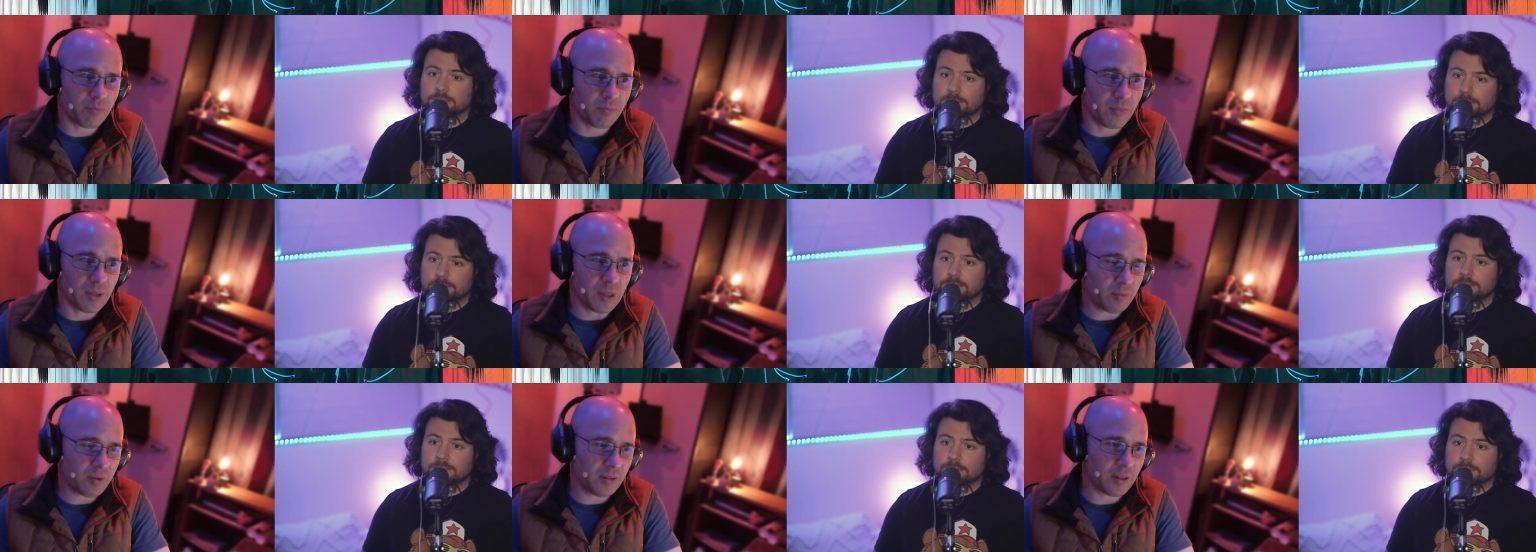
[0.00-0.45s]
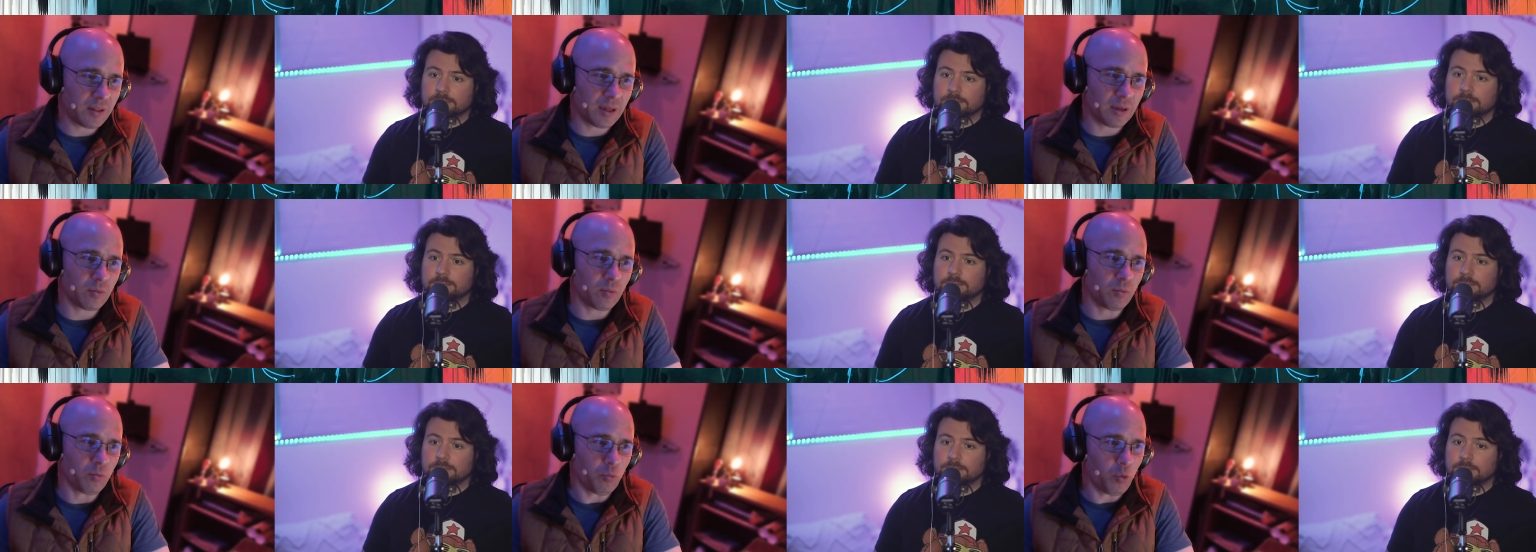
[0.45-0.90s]
Speaker 1: maybe
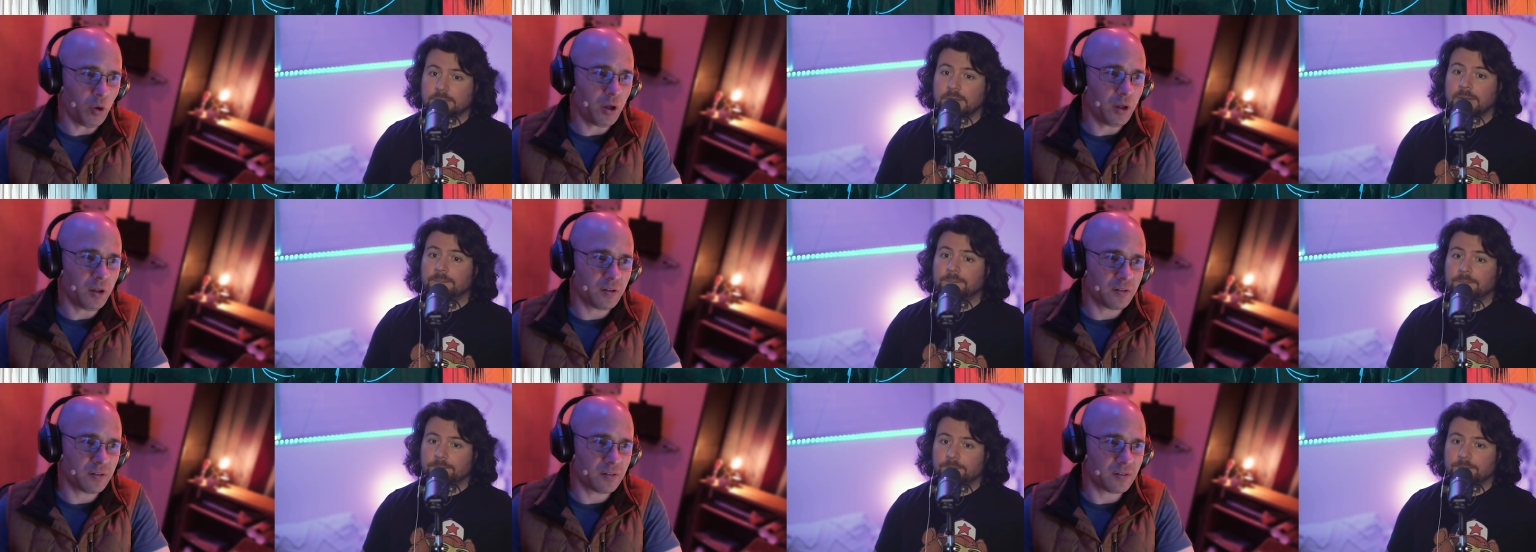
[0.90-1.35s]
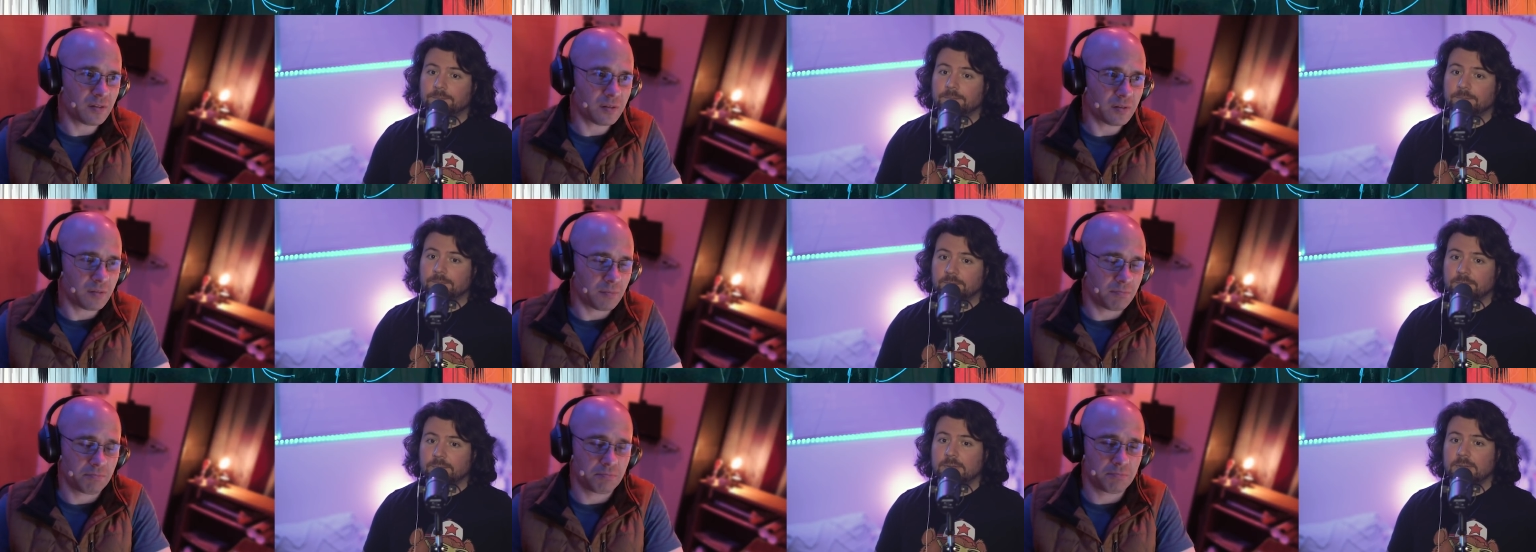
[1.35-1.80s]
that
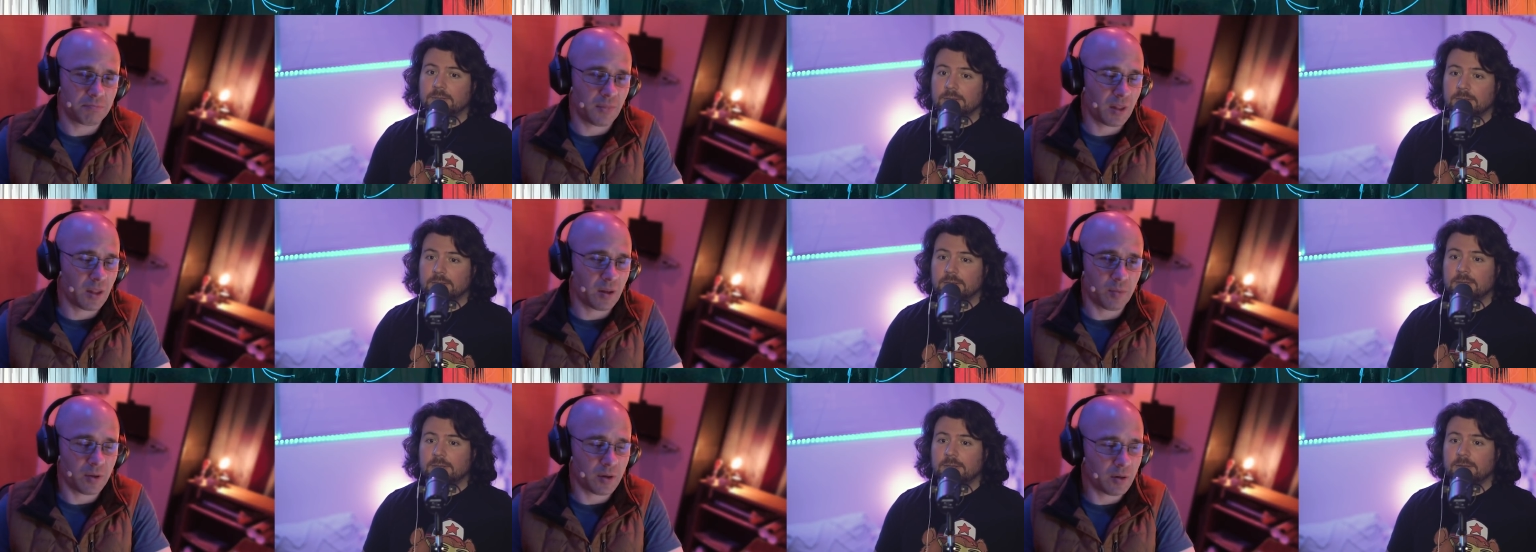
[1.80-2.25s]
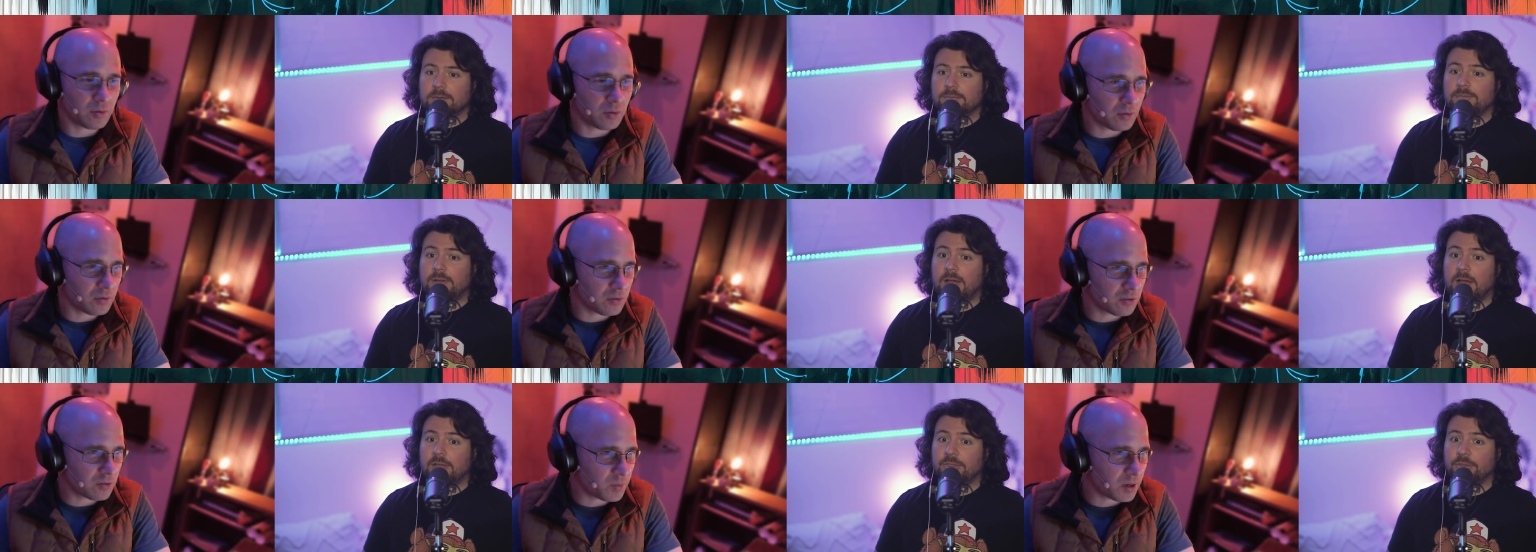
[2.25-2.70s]
was I mean, who
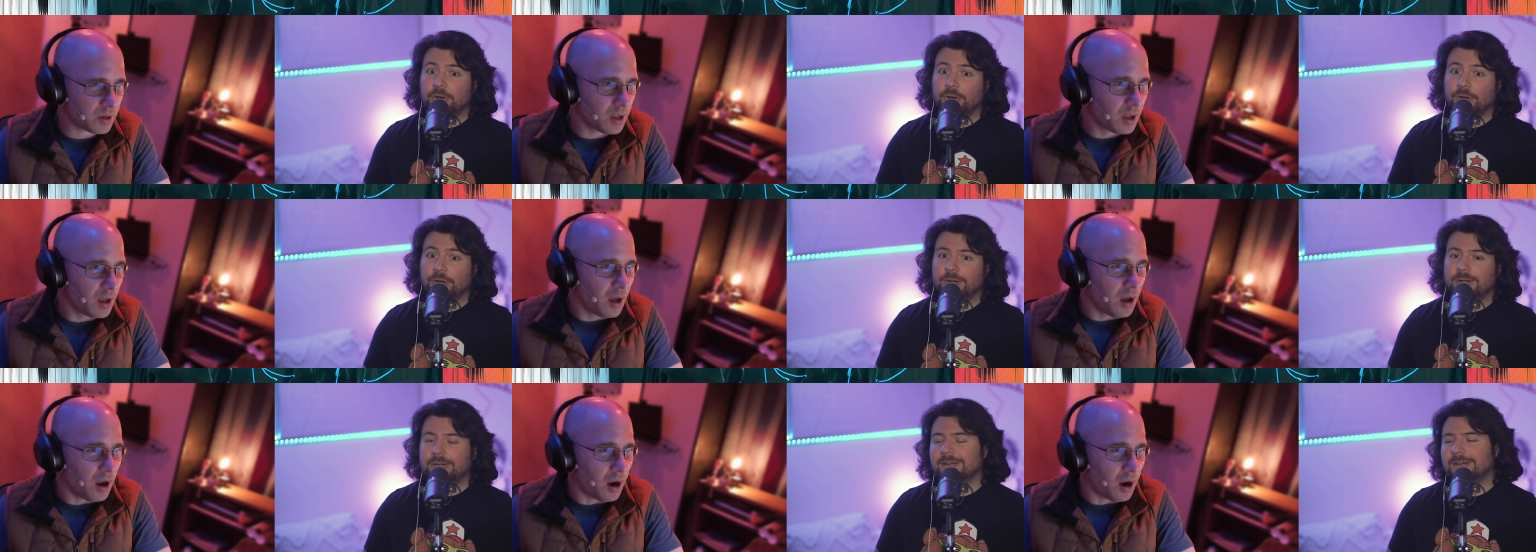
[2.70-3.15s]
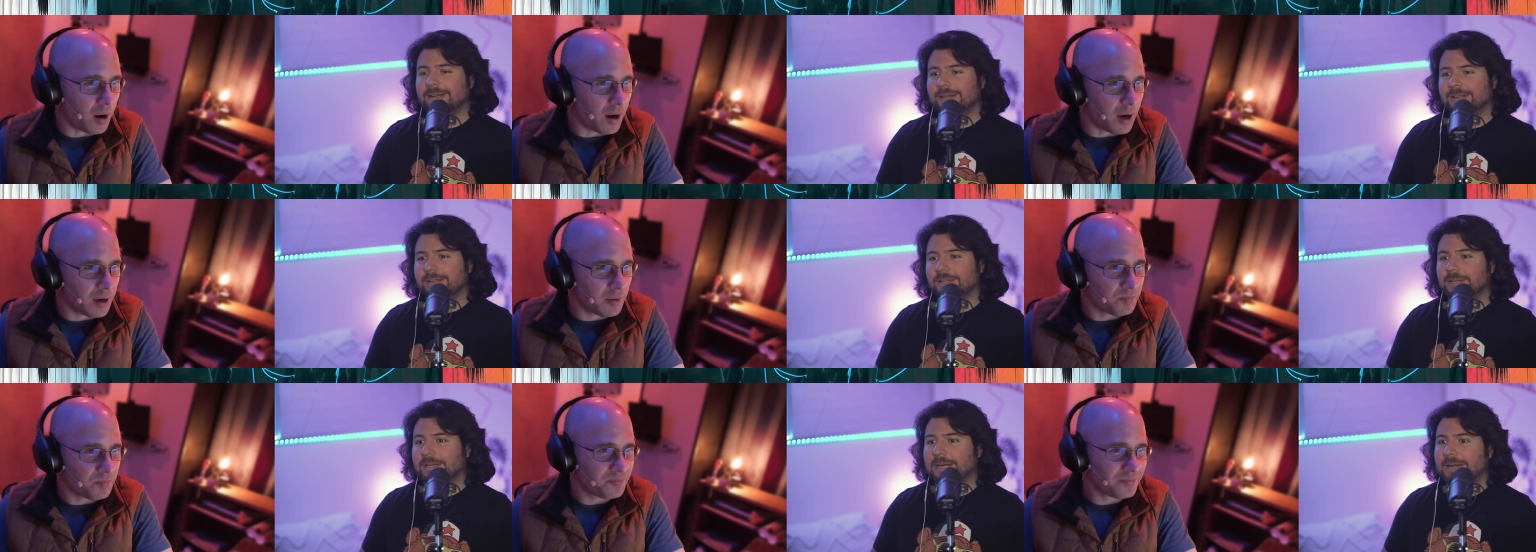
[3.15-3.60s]
knows? Father? But, all right.